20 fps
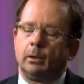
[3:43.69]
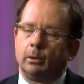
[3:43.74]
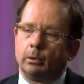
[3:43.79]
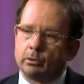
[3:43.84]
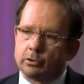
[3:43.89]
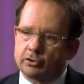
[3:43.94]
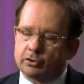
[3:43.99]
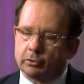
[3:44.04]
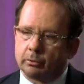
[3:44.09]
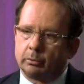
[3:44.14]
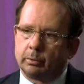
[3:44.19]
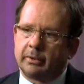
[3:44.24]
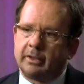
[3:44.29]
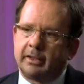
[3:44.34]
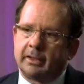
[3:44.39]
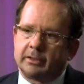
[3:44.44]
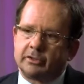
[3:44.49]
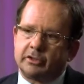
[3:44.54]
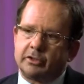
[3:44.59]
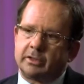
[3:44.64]
also
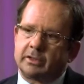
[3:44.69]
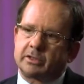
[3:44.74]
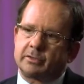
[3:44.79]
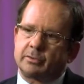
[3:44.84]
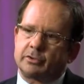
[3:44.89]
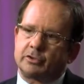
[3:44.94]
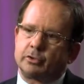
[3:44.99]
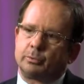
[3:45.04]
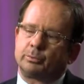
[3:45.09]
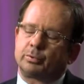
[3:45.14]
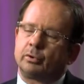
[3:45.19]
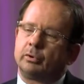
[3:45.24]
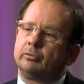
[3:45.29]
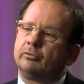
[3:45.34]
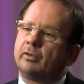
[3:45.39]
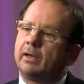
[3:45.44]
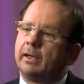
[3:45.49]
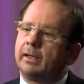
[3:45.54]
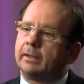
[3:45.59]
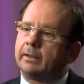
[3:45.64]
looking at gene expression
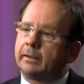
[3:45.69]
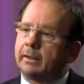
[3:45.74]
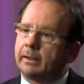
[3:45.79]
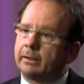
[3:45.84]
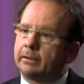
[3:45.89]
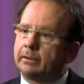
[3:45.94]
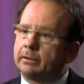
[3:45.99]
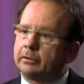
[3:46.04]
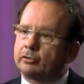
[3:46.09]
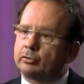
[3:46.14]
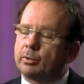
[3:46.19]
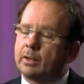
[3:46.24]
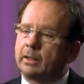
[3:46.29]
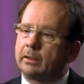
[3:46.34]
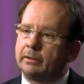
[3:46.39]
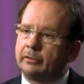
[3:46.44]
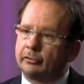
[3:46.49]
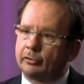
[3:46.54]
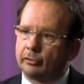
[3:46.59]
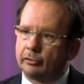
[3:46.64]
profile, that the
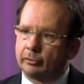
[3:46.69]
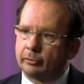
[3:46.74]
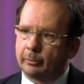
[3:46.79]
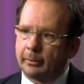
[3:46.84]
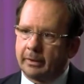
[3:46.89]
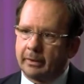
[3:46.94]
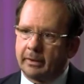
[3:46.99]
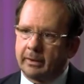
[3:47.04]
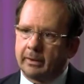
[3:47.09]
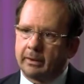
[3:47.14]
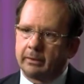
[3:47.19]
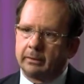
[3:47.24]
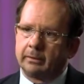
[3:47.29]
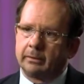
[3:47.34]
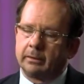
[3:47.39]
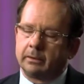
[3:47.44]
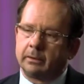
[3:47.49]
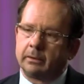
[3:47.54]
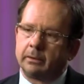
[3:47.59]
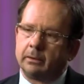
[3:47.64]
trial is on the way
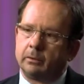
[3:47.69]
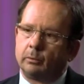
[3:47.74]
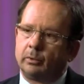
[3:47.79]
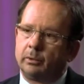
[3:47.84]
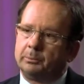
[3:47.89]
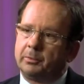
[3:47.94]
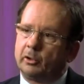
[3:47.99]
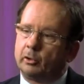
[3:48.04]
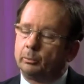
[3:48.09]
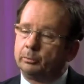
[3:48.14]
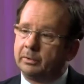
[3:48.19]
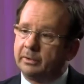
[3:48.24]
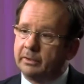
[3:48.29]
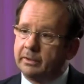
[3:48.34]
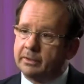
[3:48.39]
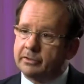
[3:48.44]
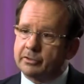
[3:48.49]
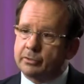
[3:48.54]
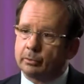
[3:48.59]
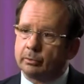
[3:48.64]
and will be
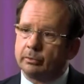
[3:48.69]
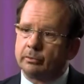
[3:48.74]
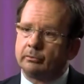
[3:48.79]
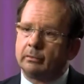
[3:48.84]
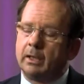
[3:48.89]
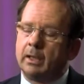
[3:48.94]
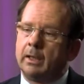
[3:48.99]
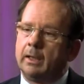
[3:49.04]
completed soon.